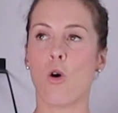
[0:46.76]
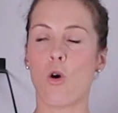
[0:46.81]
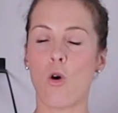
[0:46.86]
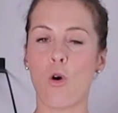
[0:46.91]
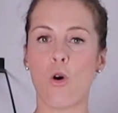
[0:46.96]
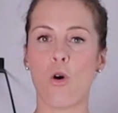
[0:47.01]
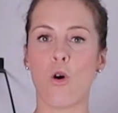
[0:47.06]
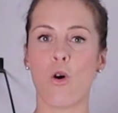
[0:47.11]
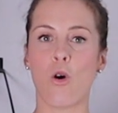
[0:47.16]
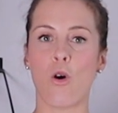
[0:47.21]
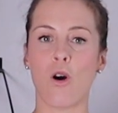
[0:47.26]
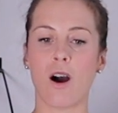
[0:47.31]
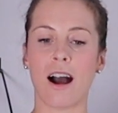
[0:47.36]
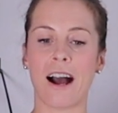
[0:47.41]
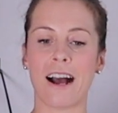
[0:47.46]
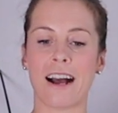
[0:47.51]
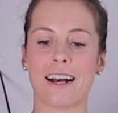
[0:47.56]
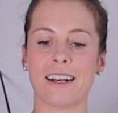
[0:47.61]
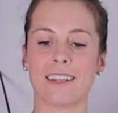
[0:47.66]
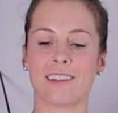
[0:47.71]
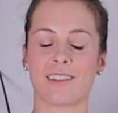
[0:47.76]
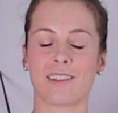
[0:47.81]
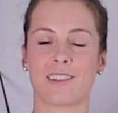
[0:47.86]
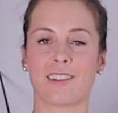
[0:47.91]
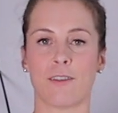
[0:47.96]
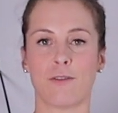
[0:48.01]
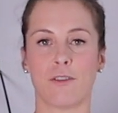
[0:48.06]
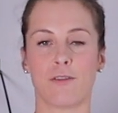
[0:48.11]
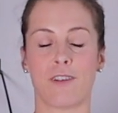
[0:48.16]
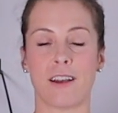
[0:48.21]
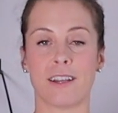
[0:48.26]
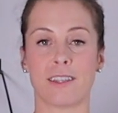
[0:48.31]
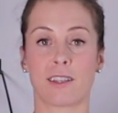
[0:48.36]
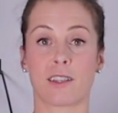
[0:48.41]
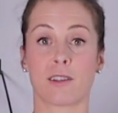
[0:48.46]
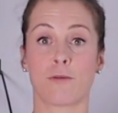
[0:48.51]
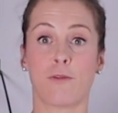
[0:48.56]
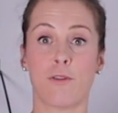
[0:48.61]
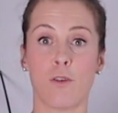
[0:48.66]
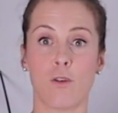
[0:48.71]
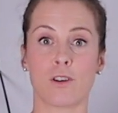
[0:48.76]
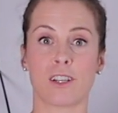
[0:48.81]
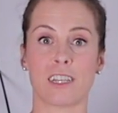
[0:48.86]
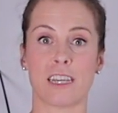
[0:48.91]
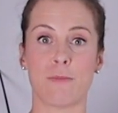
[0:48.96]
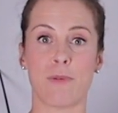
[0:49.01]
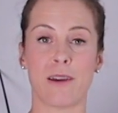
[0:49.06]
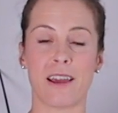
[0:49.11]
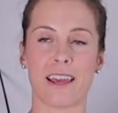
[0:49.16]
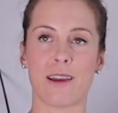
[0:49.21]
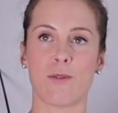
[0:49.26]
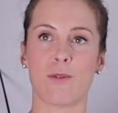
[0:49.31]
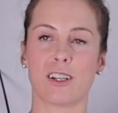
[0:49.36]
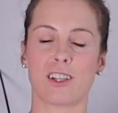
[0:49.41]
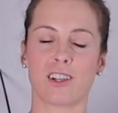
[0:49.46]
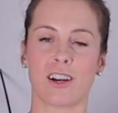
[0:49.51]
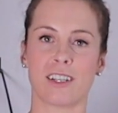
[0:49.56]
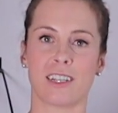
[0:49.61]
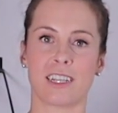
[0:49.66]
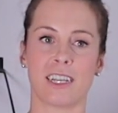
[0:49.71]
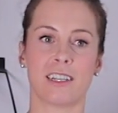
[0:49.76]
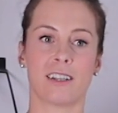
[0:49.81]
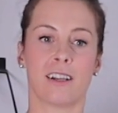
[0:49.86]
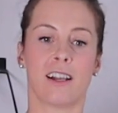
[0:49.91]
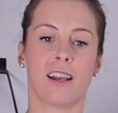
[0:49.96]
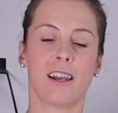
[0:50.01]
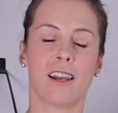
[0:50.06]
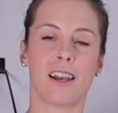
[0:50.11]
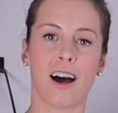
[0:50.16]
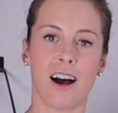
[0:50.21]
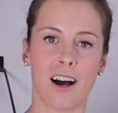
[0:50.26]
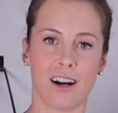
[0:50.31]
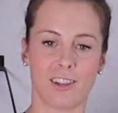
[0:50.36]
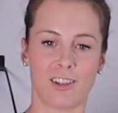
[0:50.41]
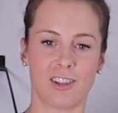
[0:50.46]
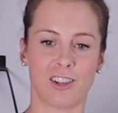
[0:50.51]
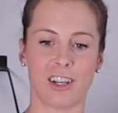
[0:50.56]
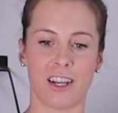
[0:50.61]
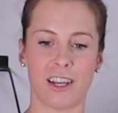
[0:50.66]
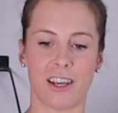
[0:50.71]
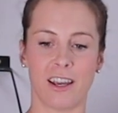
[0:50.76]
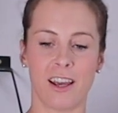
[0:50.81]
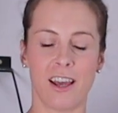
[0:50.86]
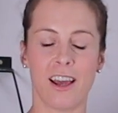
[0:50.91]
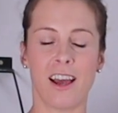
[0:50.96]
or as Sufferfest's 4DP, which I did last year.